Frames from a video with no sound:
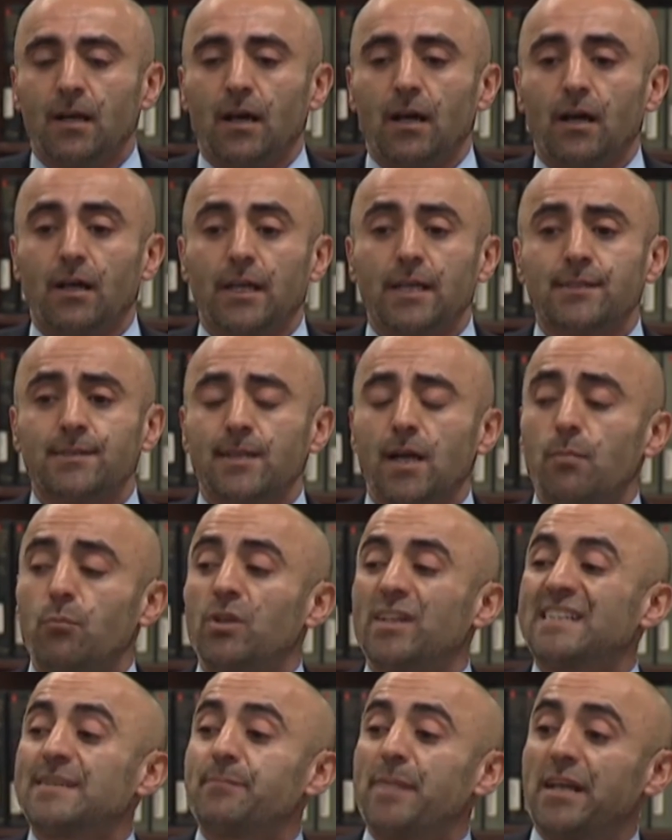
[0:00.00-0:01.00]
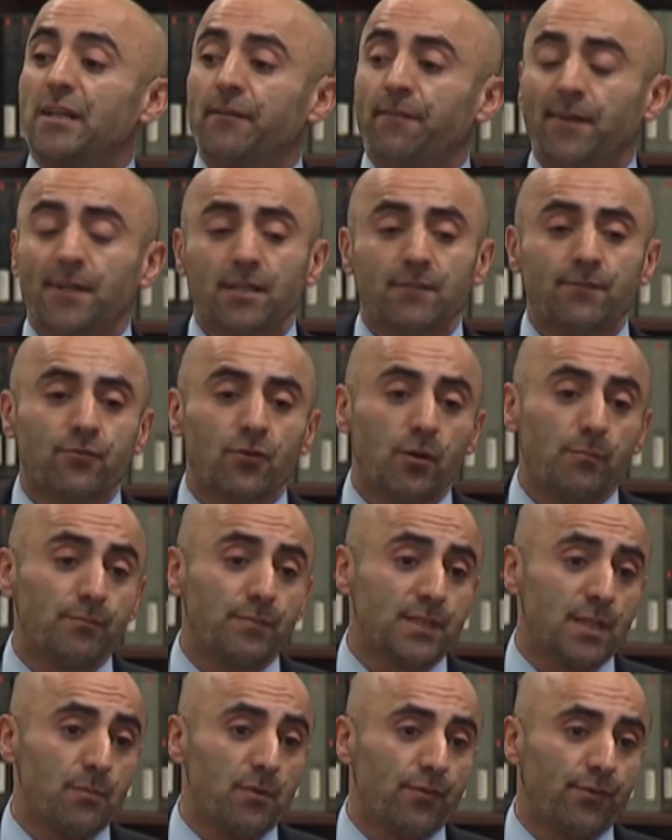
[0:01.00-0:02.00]
Uh, Istanbul has benefited
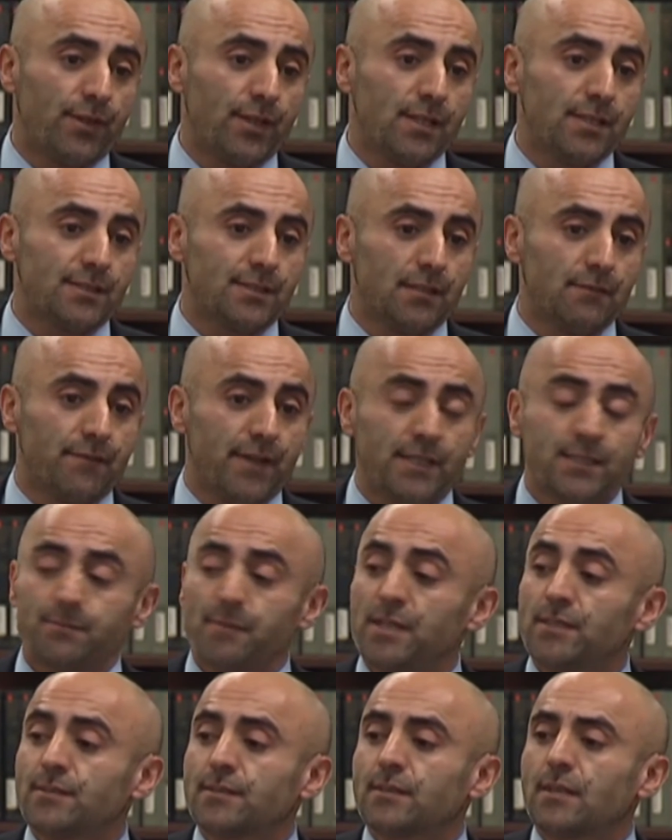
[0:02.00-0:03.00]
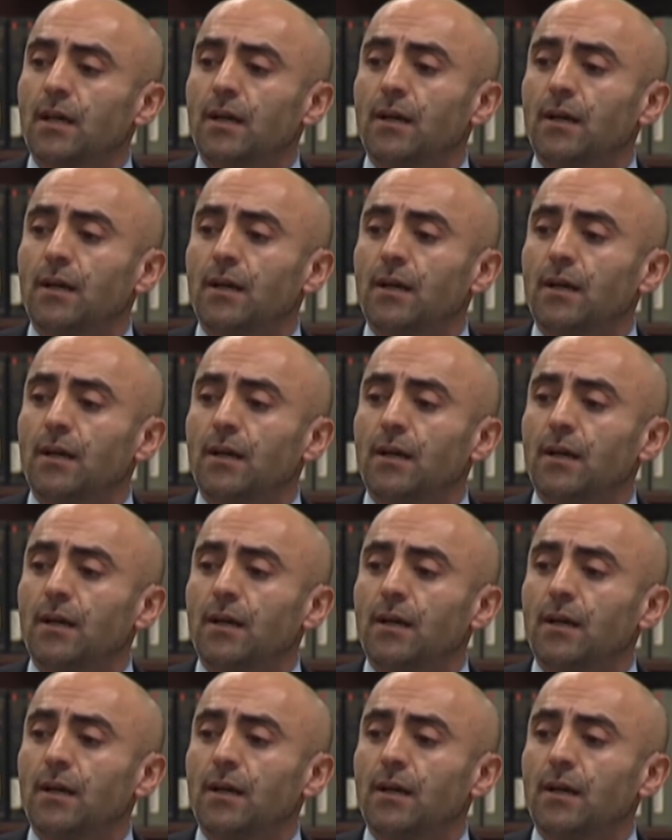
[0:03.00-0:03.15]
from some of these investments.